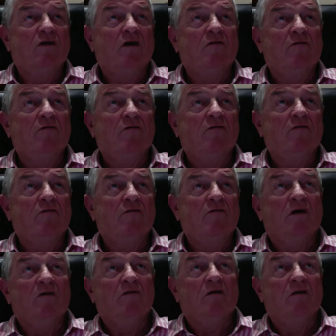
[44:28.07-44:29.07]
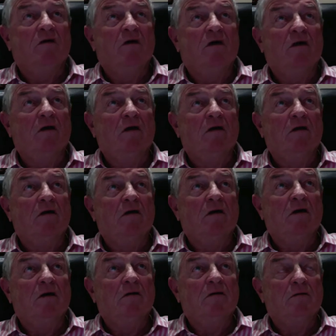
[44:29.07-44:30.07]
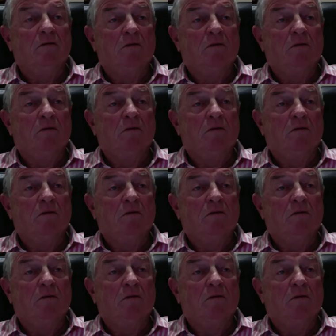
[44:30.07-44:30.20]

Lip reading: January 2019, I